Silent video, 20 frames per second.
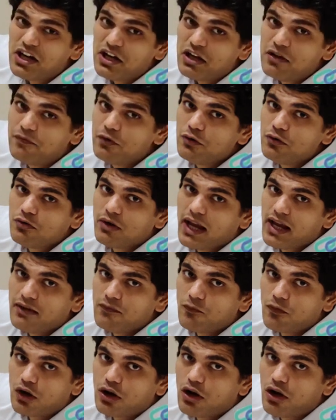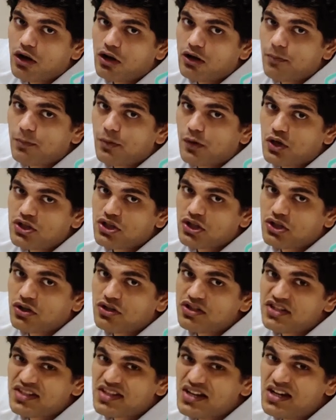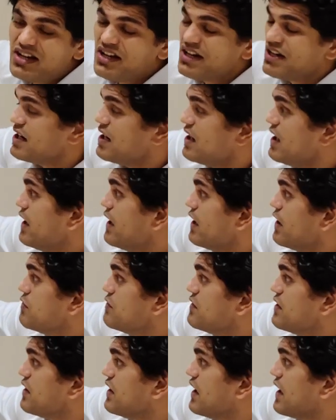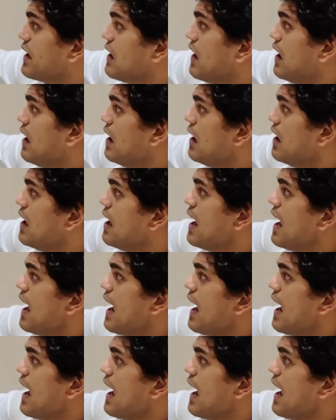If you can work on a project on steel detailing using Tekla,